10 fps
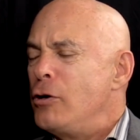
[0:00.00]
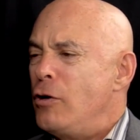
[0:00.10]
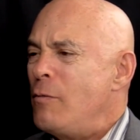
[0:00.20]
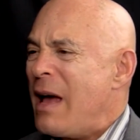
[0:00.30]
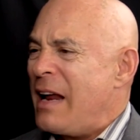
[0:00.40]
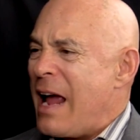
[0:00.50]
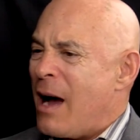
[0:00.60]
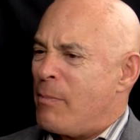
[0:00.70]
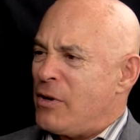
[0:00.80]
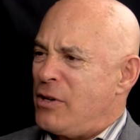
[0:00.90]
too many
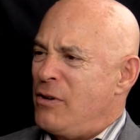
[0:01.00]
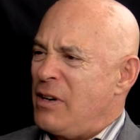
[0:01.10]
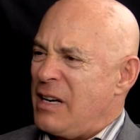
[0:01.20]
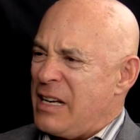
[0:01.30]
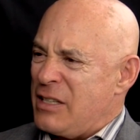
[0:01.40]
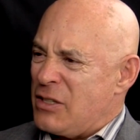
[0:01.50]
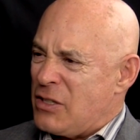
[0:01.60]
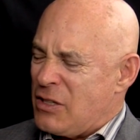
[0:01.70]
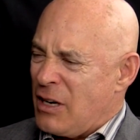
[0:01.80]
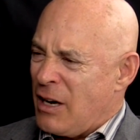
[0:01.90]

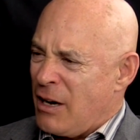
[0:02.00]
opportunities